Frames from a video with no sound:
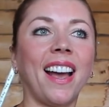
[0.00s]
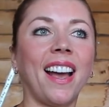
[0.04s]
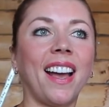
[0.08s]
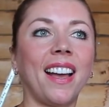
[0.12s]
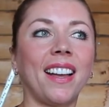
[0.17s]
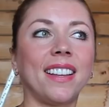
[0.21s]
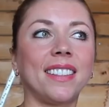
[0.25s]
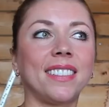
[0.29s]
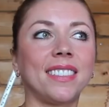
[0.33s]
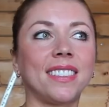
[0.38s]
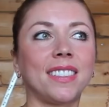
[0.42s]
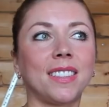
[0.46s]

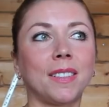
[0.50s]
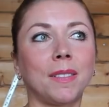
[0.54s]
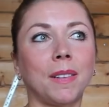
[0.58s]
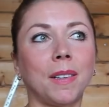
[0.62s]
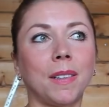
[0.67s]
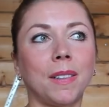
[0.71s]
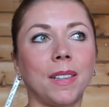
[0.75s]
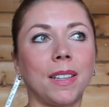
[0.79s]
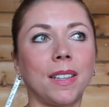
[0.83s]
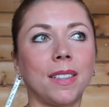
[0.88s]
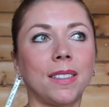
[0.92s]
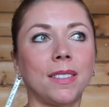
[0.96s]
and
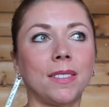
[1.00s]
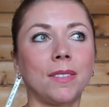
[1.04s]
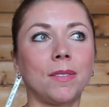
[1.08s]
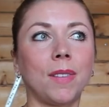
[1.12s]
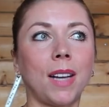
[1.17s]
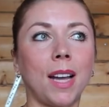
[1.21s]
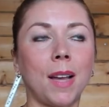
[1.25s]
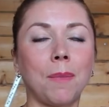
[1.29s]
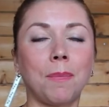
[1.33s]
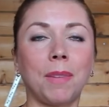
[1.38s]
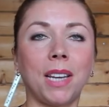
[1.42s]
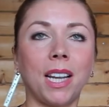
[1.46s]

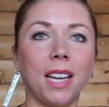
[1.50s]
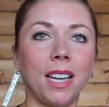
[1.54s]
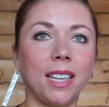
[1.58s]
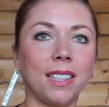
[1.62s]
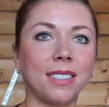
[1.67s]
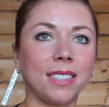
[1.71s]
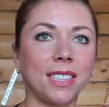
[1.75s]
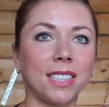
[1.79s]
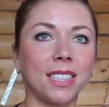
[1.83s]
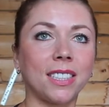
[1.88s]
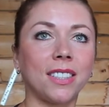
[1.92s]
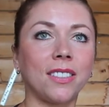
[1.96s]
I'm nearly
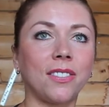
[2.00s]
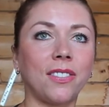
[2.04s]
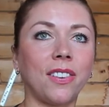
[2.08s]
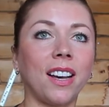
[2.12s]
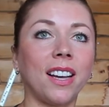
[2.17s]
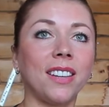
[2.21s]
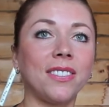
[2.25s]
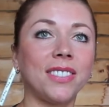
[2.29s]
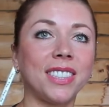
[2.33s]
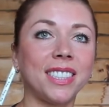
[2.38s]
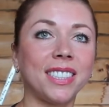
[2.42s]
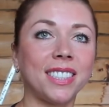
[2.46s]

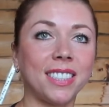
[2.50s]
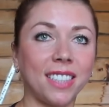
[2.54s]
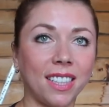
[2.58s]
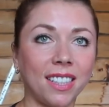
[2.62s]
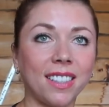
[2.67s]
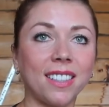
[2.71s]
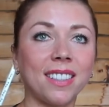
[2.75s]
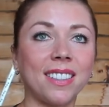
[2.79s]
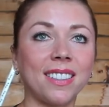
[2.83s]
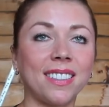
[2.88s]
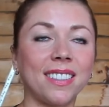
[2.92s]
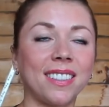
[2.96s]
35 this
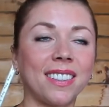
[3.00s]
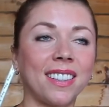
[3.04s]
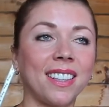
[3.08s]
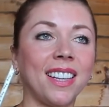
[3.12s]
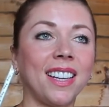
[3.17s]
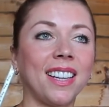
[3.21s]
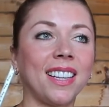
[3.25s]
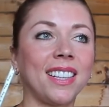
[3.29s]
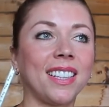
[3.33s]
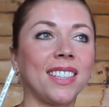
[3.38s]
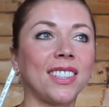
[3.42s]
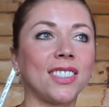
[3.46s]
year,
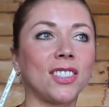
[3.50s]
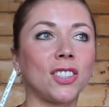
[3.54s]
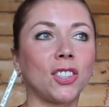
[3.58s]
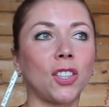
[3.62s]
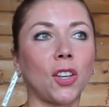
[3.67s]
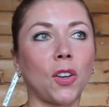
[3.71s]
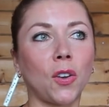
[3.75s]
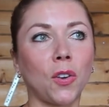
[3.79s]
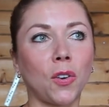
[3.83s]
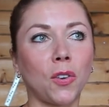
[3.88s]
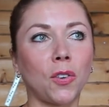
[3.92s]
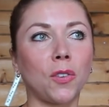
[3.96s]

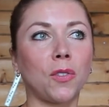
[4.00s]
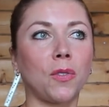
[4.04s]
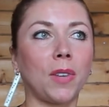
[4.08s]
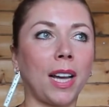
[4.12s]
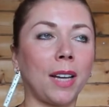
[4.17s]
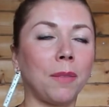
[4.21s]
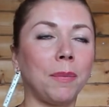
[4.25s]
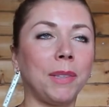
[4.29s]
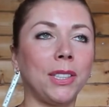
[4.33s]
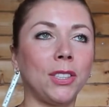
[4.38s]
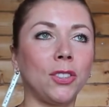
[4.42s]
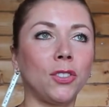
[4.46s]
so
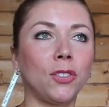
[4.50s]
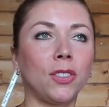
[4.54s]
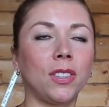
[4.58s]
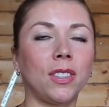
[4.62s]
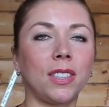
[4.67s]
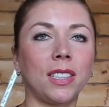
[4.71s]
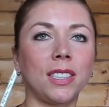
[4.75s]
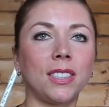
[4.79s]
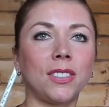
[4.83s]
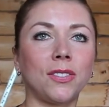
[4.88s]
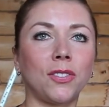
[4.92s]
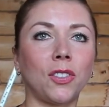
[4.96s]
I've been doing
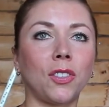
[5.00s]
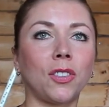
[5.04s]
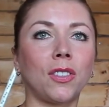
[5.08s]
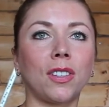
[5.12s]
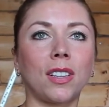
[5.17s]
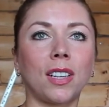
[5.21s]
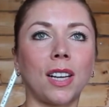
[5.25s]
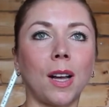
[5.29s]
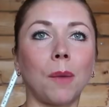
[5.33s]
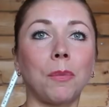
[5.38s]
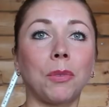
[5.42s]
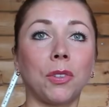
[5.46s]
this for
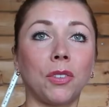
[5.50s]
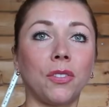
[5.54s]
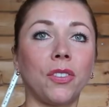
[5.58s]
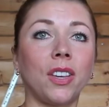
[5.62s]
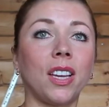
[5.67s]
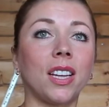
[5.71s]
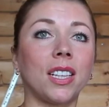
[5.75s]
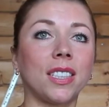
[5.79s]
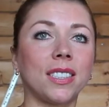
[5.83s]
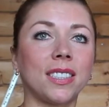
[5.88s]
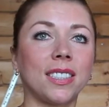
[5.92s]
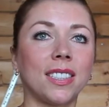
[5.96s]
a couple of
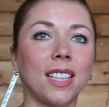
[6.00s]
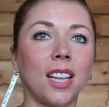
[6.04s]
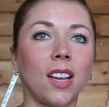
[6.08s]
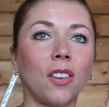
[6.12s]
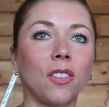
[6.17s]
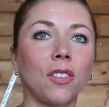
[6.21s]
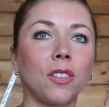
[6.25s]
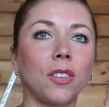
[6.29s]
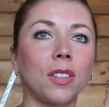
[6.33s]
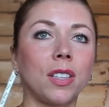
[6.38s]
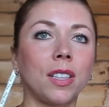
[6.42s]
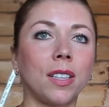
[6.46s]
years now,
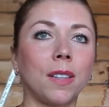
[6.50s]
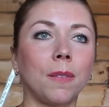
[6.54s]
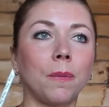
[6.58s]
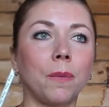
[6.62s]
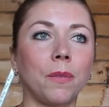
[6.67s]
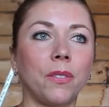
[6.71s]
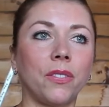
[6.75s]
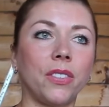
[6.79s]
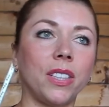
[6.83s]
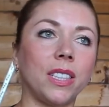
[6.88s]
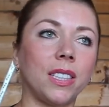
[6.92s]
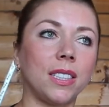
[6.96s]

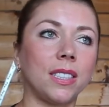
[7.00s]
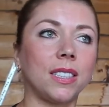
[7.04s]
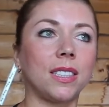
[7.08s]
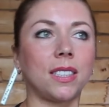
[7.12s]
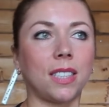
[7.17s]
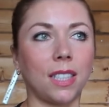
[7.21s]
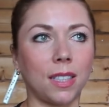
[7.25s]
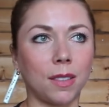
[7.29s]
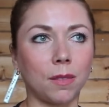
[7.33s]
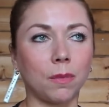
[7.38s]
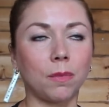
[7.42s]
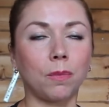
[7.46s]
fitness
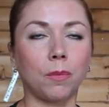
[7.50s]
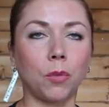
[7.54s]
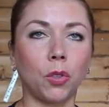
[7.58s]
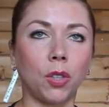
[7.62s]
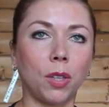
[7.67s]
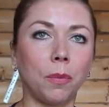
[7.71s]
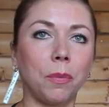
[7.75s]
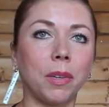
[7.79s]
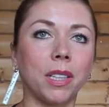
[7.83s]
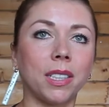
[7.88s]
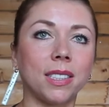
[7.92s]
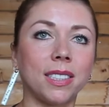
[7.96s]
and
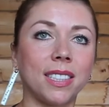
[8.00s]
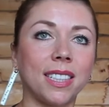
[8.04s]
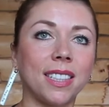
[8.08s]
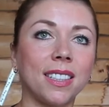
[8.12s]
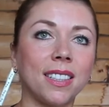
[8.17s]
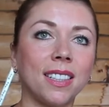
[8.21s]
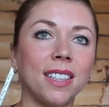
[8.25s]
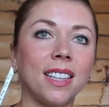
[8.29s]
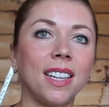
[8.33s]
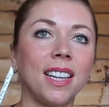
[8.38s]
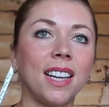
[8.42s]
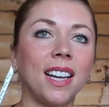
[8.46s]
bodybuilding,
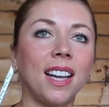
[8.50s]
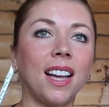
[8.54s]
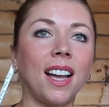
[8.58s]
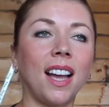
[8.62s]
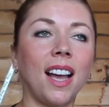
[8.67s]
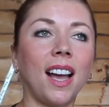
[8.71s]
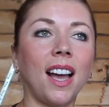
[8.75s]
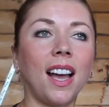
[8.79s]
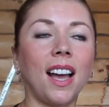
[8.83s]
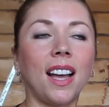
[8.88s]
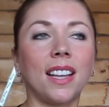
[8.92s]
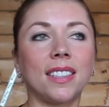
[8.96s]

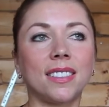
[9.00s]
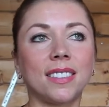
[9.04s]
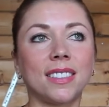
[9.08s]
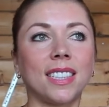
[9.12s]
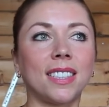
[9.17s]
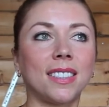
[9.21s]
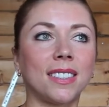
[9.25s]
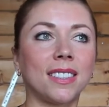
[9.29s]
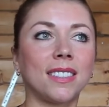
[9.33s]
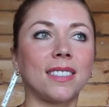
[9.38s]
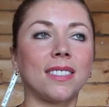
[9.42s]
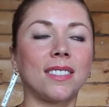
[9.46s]
and
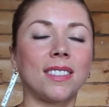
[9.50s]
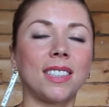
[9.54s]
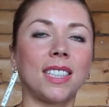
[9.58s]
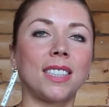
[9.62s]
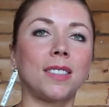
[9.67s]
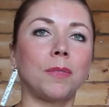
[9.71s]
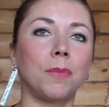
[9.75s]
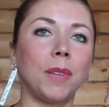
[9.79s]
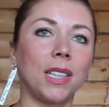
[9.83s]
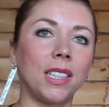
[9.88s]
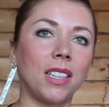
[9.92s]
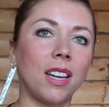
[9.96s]

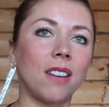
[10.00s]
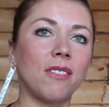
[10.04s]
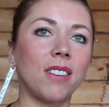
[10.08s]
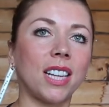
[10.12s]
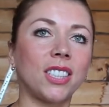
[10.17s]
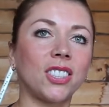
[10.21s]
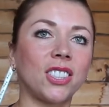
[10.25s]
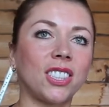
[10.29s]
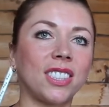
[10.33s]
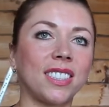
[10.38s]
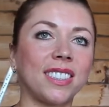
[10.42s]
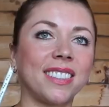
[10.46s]
that's my
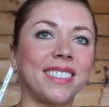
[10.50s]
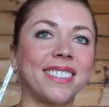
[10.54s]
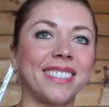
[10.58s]
direction.